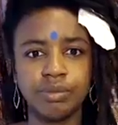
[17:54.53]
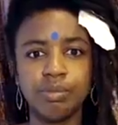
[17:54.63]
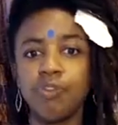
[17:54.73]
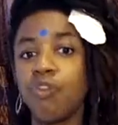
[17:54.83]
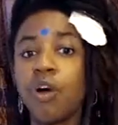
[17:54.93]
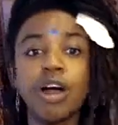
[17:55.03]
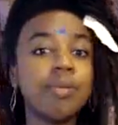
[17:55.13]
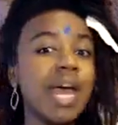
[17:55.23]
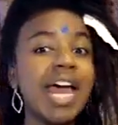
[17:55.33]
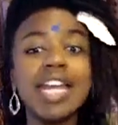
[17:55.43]
Before I'm
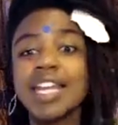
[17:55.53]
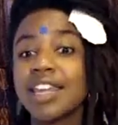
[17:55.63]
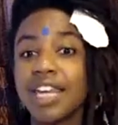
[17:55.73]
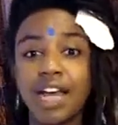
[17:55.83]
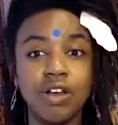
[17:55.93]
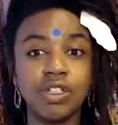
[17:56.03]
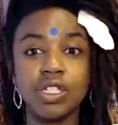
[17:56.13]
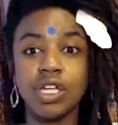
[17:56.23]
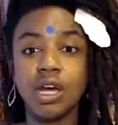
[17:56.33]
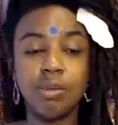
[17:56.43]
anything
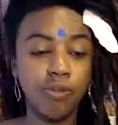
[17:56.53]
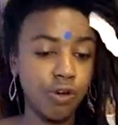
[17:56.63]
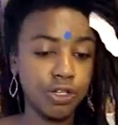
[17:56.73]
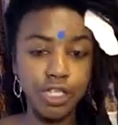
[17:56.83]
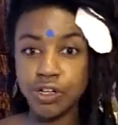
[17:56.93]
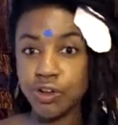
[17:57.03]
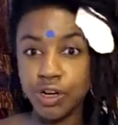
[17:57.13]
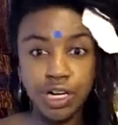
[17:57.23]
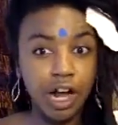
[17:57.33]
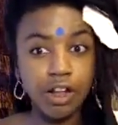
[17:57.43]
else, before gender
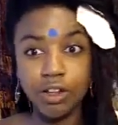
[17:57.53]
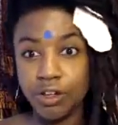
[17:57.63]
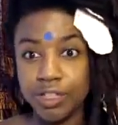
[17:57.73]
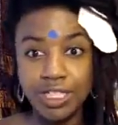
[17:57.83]
and color